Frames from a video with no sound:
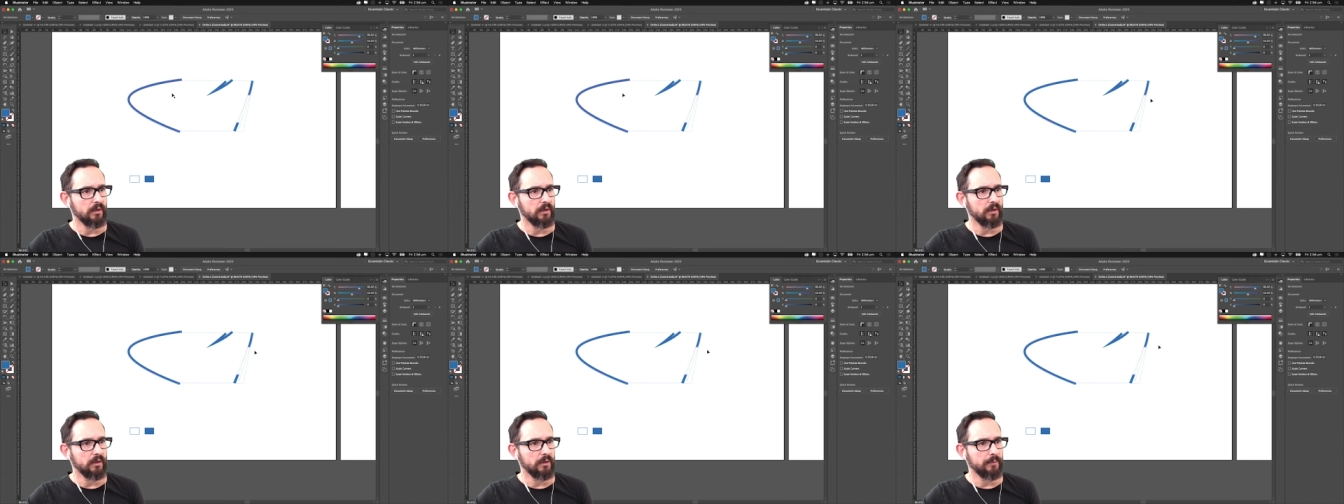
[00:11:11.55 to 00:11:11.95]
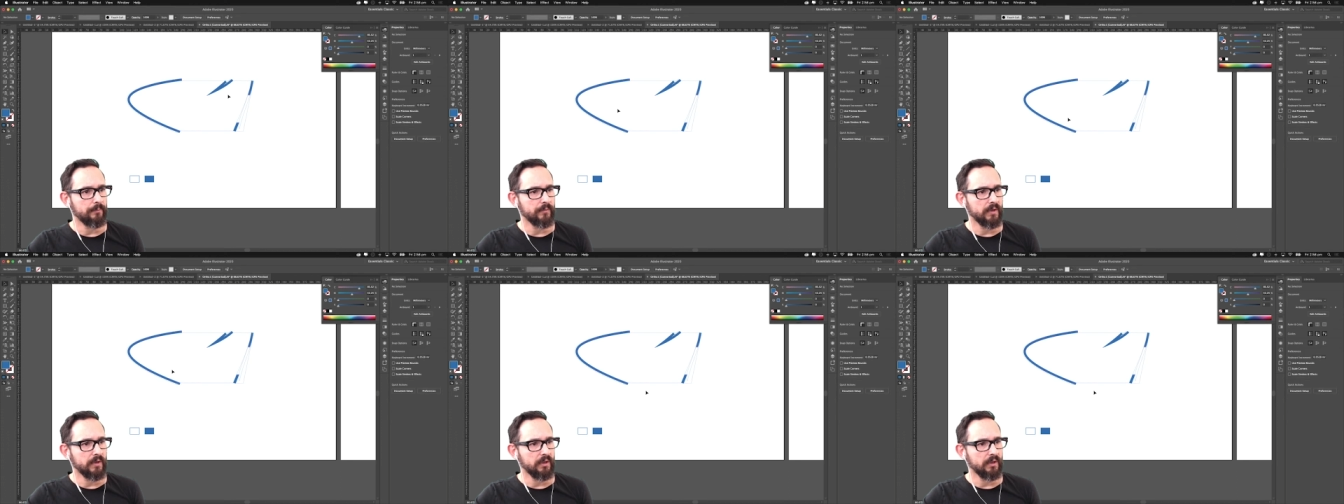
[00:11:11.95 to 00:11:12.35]

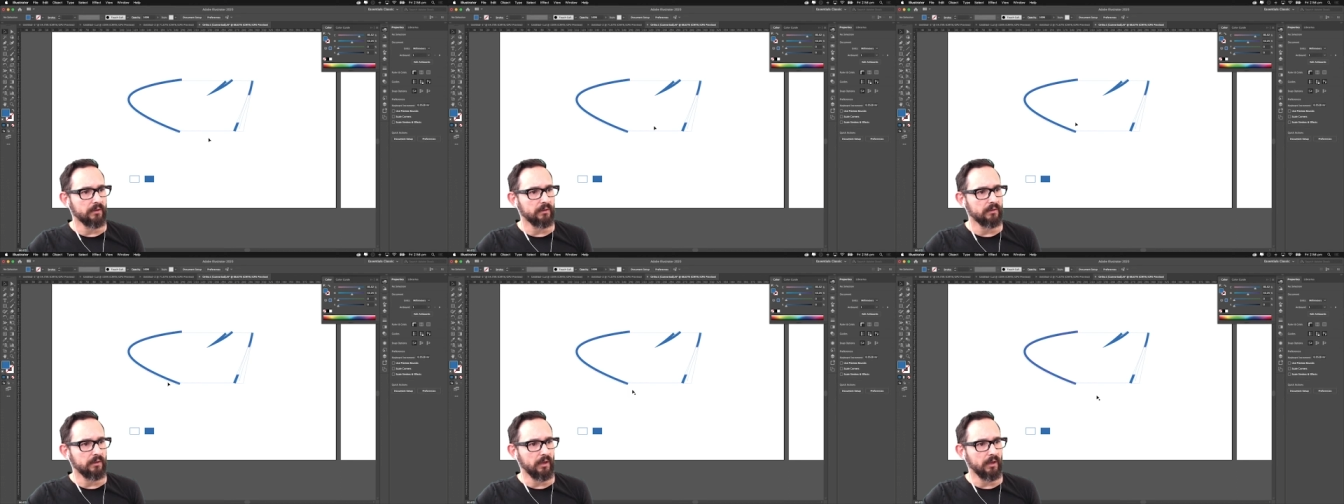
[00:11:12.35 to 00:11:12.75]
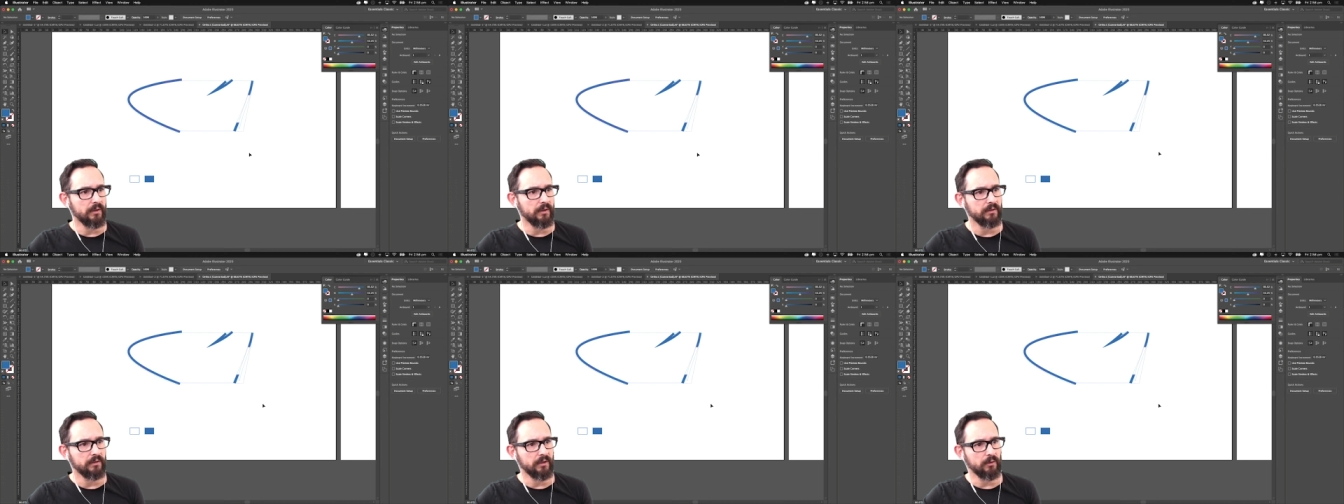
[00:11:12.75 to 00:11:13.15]
And
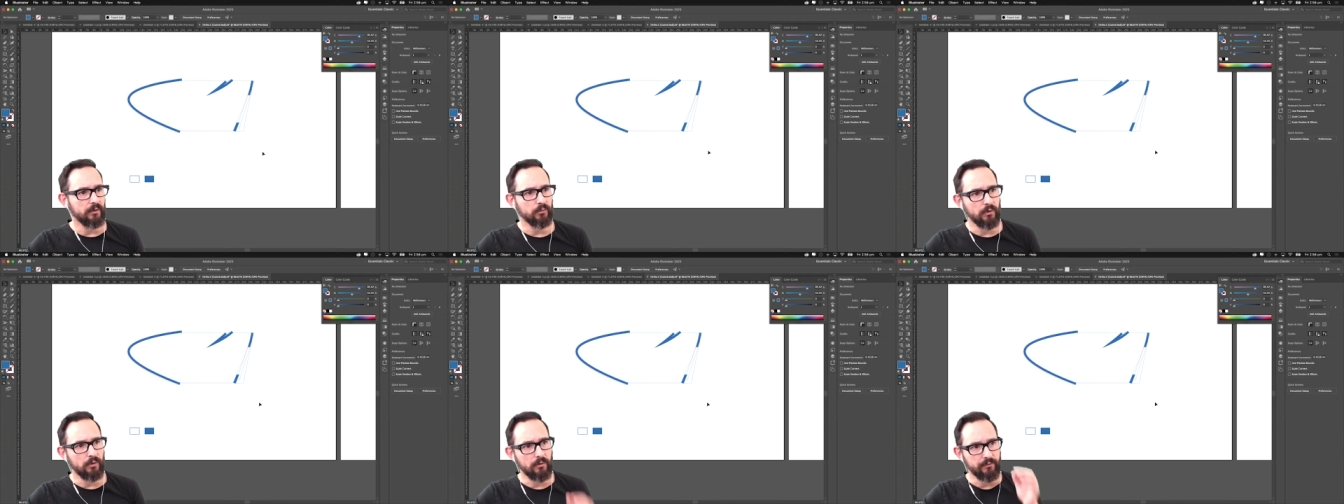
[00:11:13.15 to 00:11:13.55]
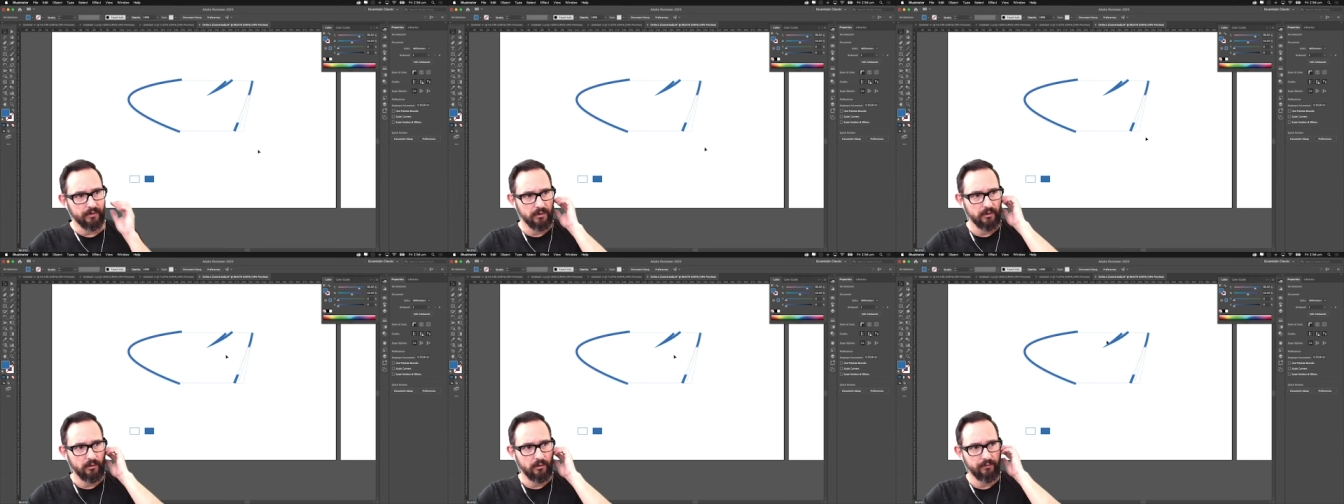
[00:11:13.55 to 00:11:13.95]
yeah, that will
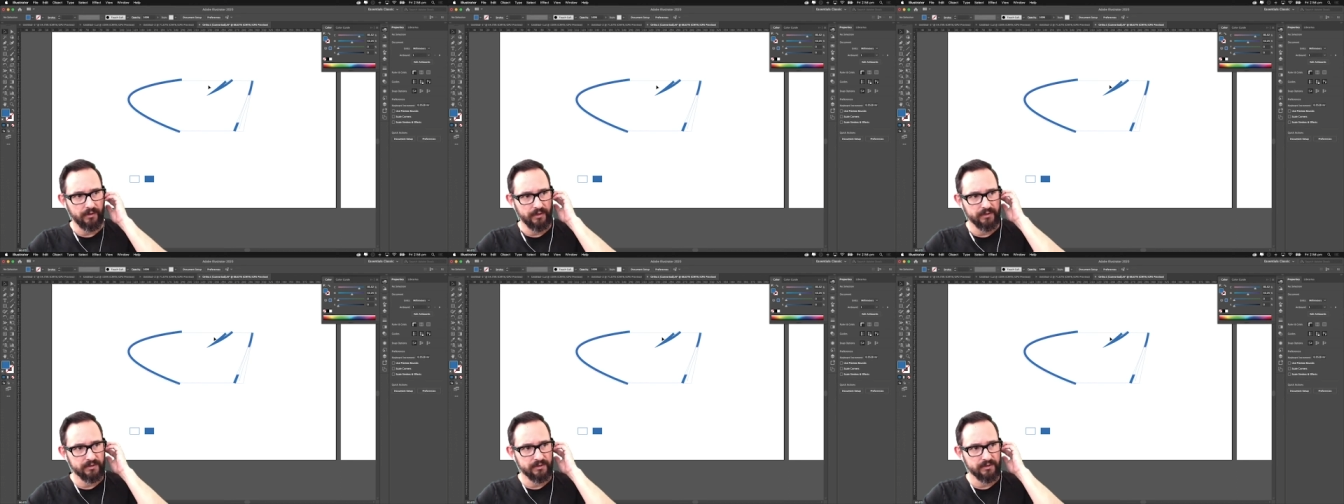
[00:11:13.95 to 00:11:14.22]
offer